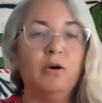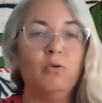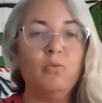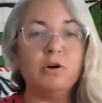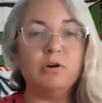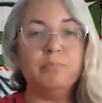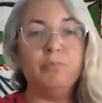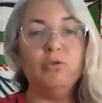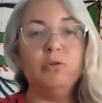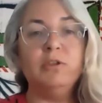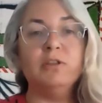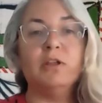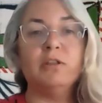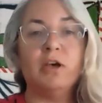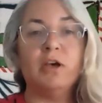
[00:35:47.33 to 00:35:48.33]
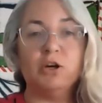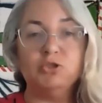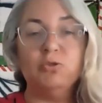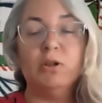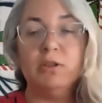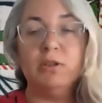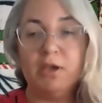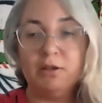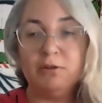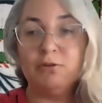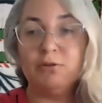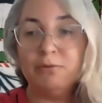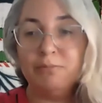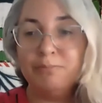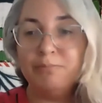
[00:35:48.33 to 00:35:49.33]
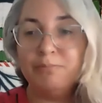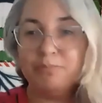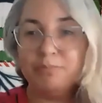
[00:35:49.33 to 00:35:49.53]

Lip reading: were put in an actual ghetto.